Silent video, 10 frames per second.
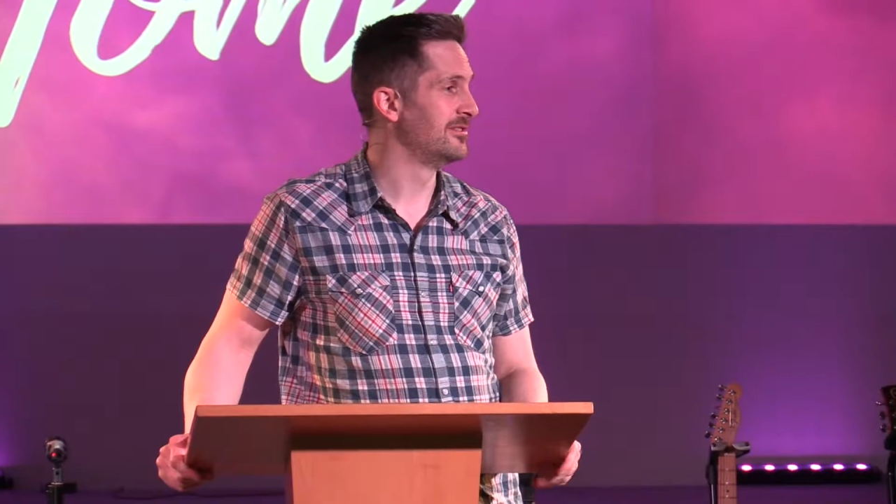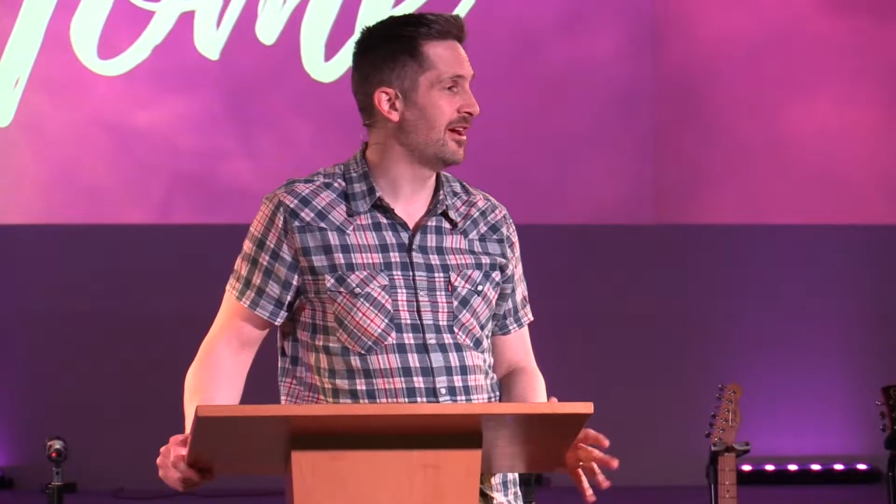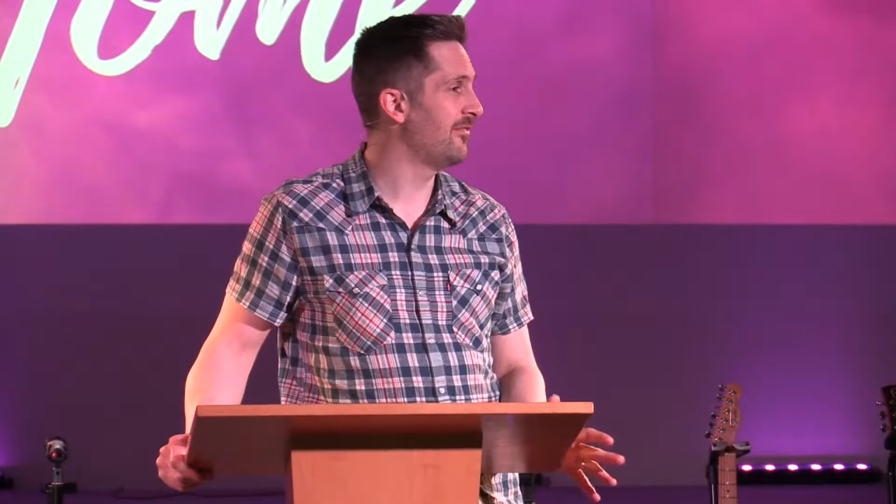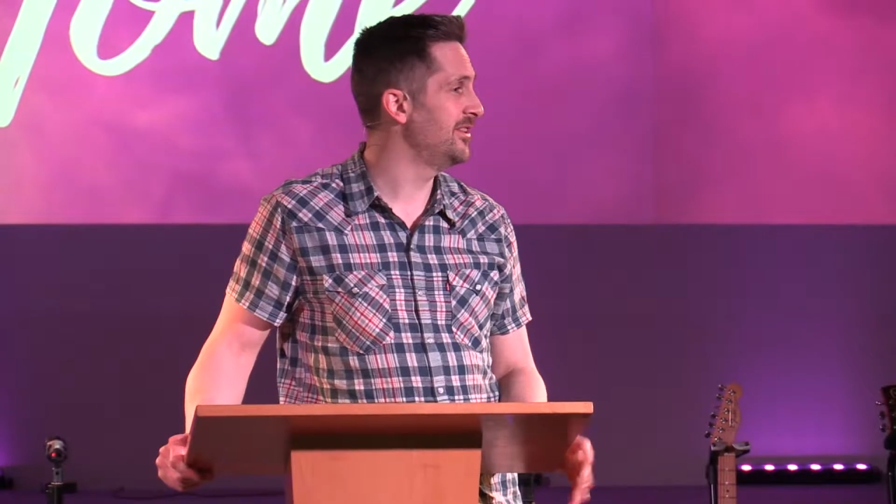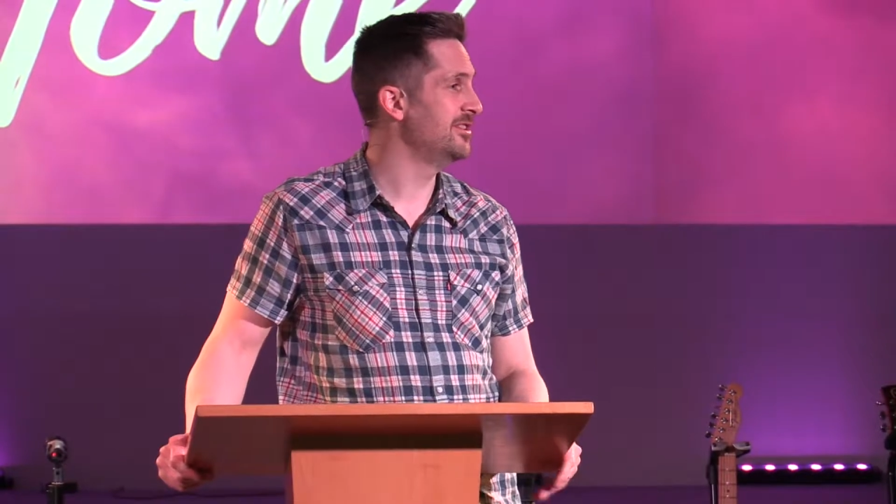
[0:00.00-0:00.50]

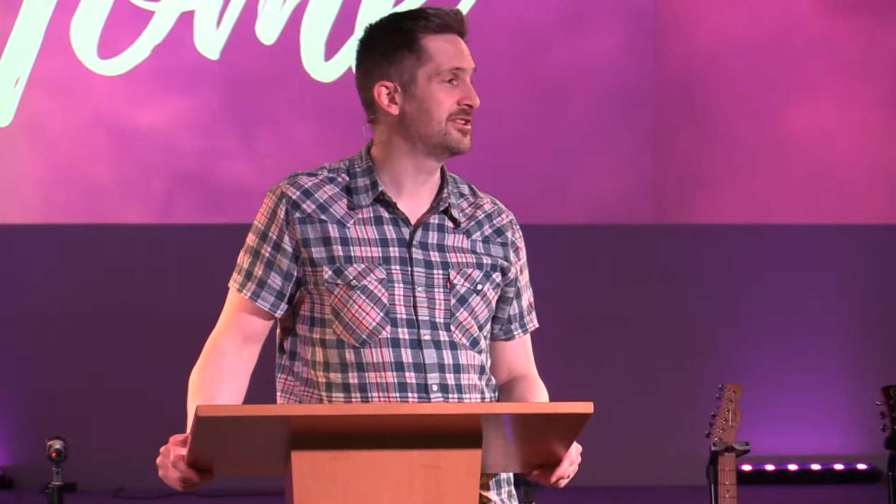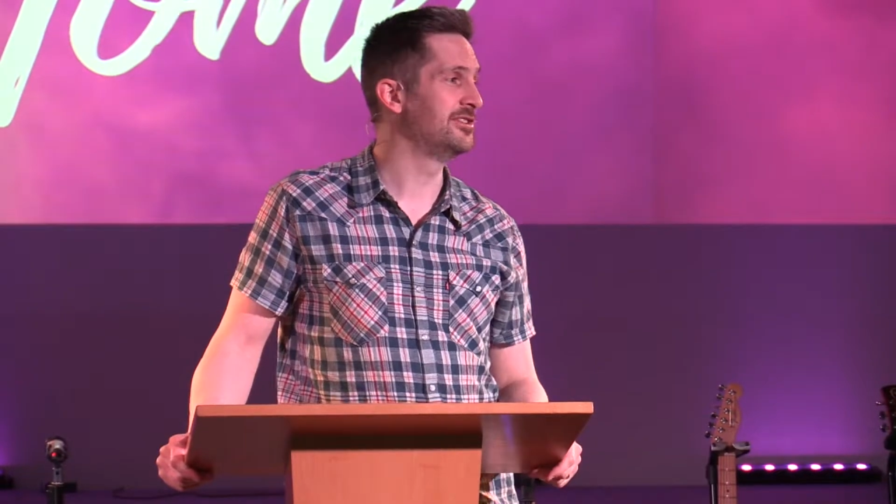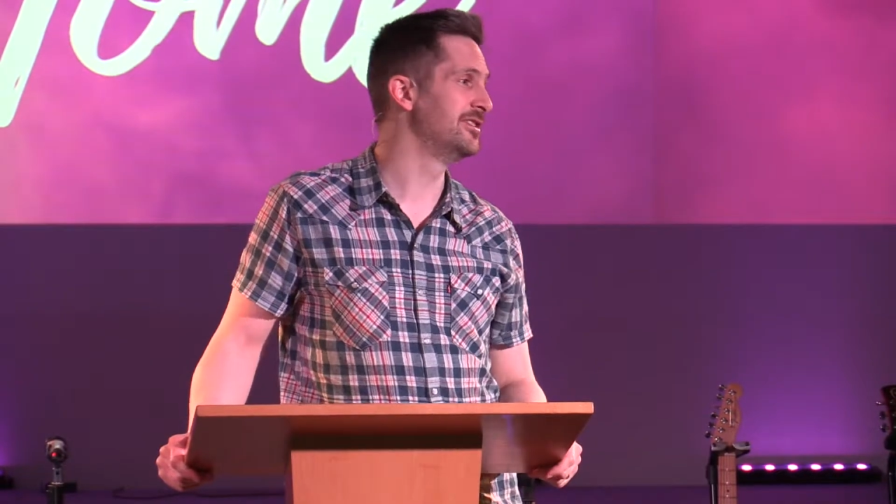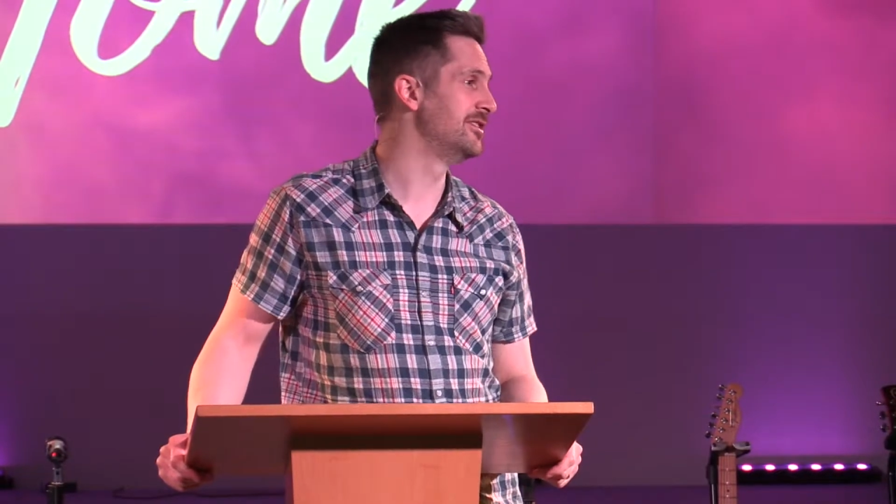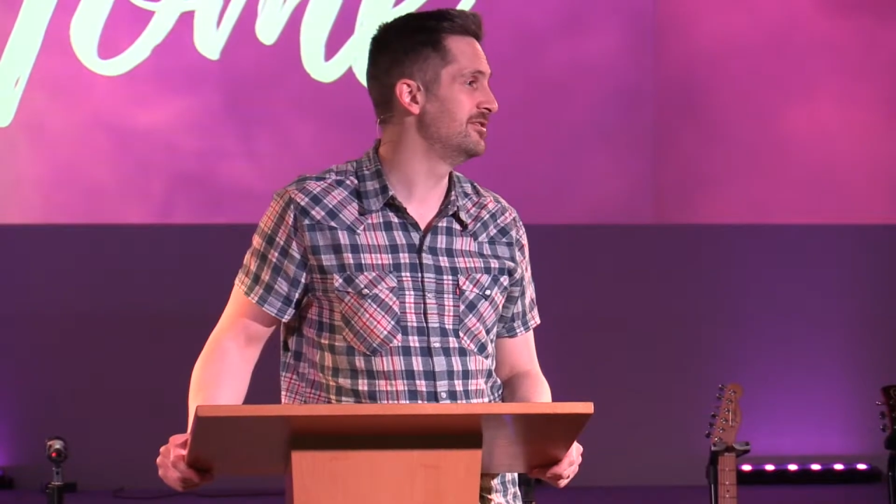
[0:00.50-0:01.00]
Nothing you
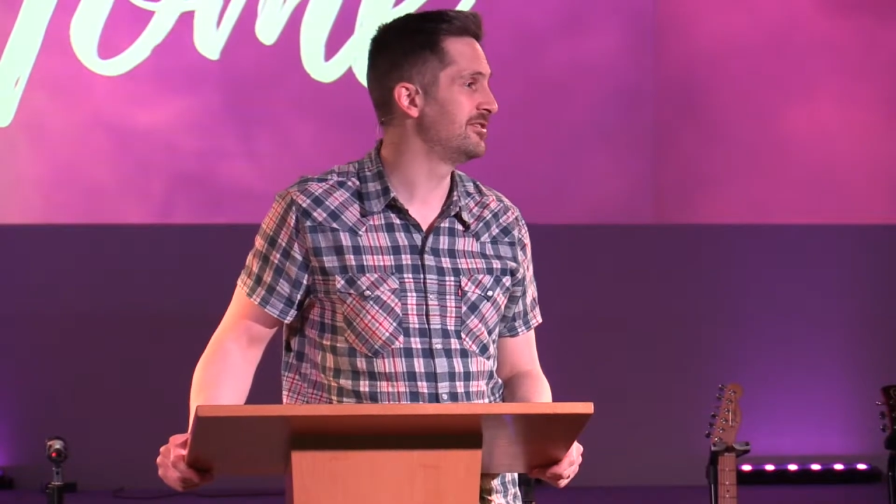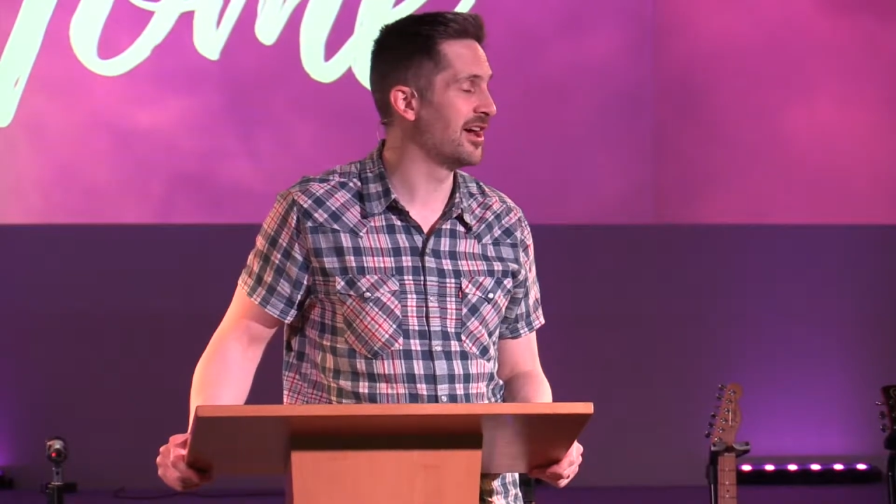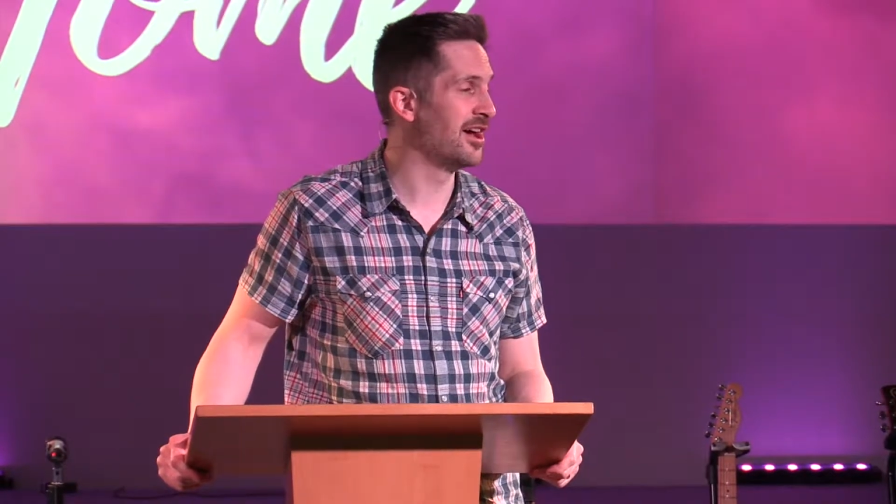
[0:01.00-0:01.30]
could do to